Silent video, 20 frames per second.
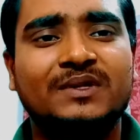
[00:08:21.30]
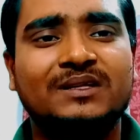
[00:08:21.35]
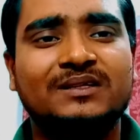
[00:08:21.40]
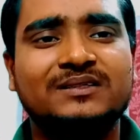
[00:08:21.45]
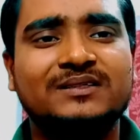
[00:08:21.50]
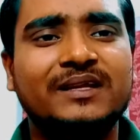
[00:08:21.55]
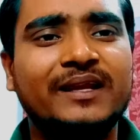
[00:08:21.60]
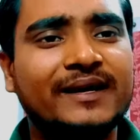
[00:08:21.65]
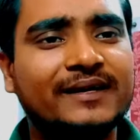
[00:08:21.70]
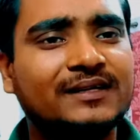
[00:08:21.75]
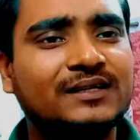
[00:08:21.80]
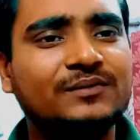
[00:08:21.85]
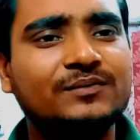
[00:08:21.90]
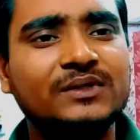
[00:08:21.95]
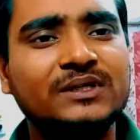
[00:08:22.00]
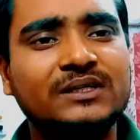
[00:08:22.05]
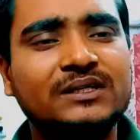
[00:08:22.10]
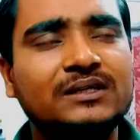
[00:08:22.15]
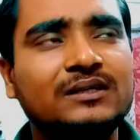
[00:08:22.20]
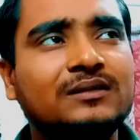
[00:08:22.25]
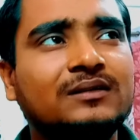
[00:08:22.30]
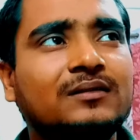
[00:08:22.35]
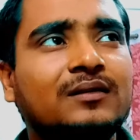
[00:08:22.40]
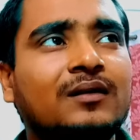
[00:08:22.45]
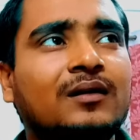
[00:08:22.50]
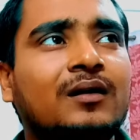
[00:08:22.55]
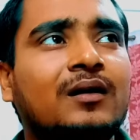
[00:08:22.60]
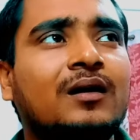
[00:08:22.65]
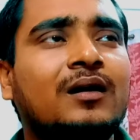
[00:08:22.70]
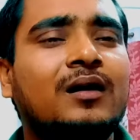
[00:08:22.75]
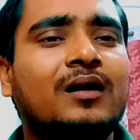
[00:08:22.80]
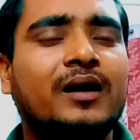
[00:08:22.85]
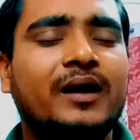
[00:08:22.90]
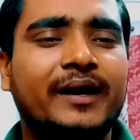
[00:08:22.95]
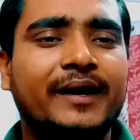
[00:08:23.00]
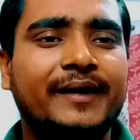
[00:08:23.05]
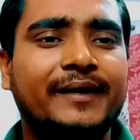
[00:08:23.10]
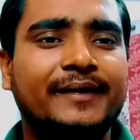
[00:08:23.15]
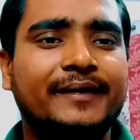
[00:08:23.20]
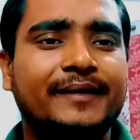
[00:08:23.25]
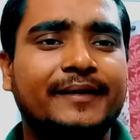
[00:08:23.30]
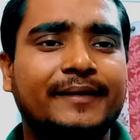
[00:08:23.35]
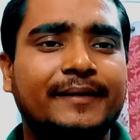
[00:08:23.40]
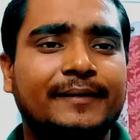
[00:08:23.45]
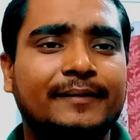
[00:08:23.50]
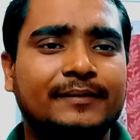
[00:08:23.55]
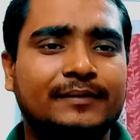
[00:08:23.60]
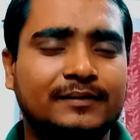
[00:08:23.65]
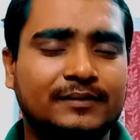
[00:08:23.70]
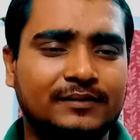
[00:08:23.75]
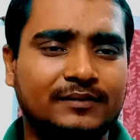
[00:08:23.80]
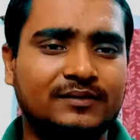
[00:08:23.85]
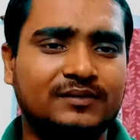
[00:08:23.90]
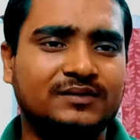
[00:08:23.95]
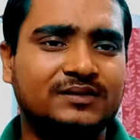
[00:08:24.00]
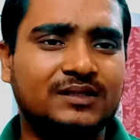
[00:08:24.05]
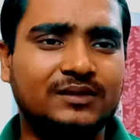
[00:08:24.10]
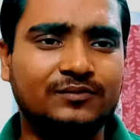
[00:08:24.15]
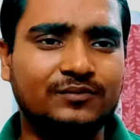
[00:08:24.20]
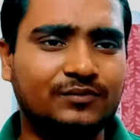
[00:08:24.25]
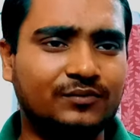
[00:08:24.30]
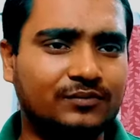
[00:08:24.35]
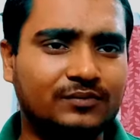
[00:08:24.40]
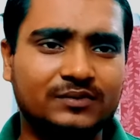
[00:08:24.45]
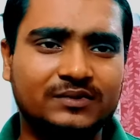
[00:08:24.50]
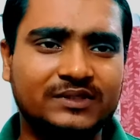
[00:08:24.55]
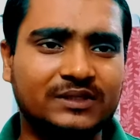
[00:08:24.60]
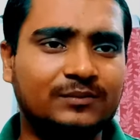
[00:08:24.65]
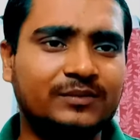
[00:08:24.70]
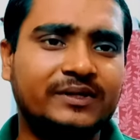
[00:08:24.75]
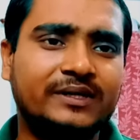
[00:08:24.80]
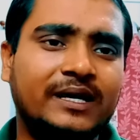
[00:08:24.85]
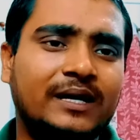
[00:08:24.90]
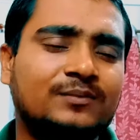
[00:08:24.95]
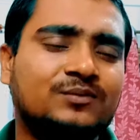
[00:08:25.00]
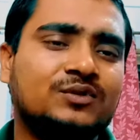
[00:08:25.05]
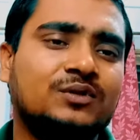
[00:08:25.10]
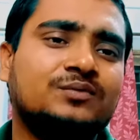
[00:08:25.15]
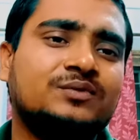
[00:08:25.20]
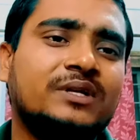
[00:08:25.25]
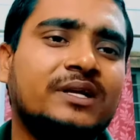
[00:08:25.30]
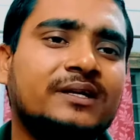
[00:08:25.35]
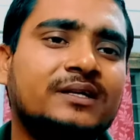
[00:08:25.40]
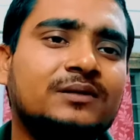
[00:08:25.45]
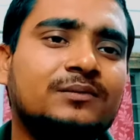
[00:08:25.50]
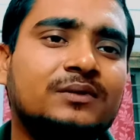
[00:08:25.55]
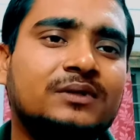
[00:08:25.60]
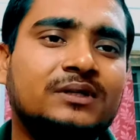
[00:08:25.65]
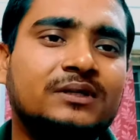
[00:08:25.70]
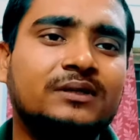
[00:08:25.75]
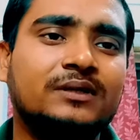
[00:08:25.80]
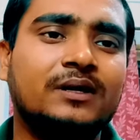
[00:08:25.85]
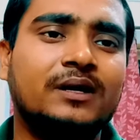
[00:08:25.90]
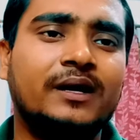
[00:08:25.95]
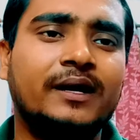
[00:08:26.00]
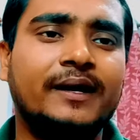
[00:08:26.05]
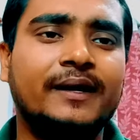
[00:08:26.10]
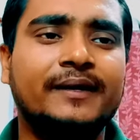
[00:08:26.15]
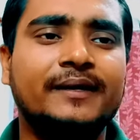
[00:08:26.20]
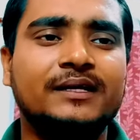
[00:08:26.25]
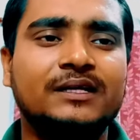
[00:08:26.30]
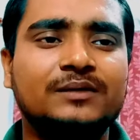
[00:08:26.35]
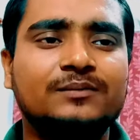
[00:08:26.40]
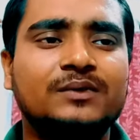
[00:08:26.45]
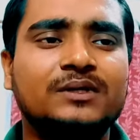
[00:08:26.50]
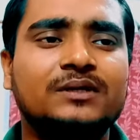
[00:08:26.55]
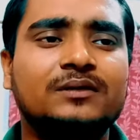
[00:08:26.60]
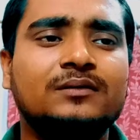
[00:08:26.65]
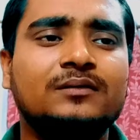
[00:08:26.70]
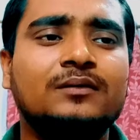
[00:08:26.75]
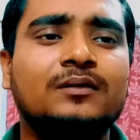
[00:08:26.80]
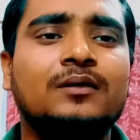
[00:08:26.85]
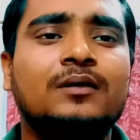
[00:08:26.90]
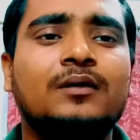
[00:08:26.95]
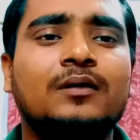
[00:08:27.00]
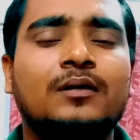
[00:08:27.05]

selectivity and some types of selectivity, and even